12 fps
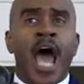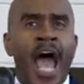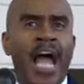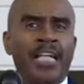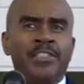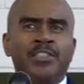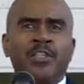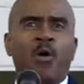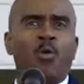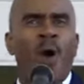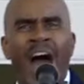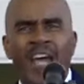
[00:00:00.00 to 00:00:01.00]
And
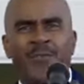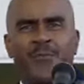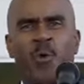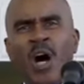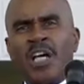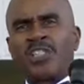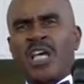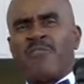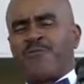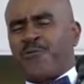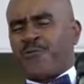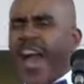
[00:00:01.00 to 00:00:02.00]
the wife was
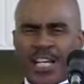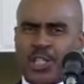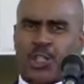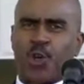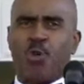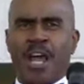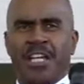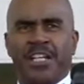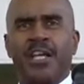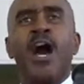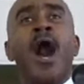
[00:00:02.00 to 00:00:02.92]
infatuated